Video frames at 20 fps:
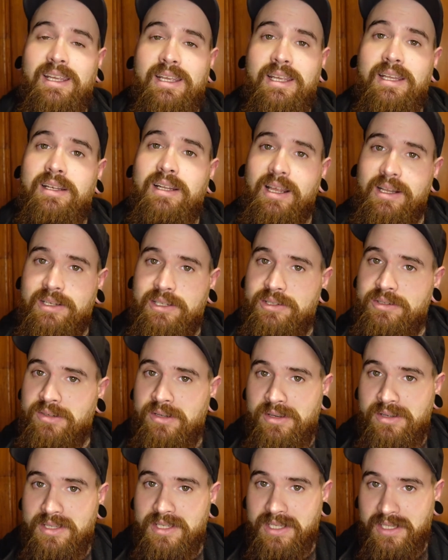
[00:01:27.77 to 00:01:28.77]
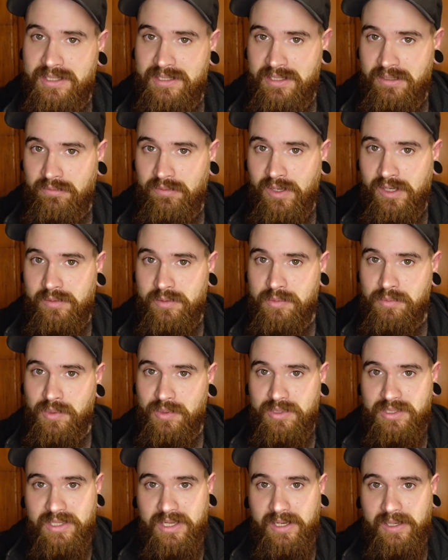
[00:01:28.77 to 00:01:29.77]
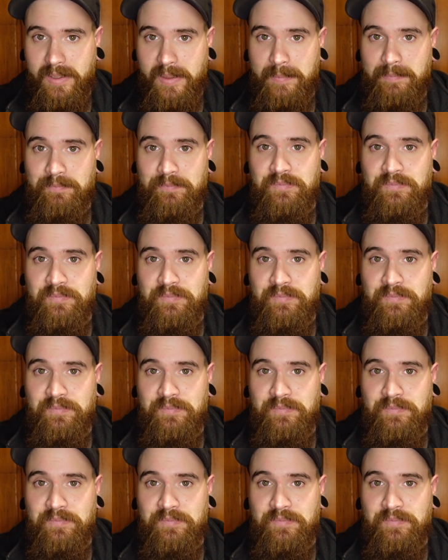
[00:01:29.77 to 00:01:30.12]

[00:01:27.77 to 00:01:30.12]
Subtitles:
and 960 frames per second.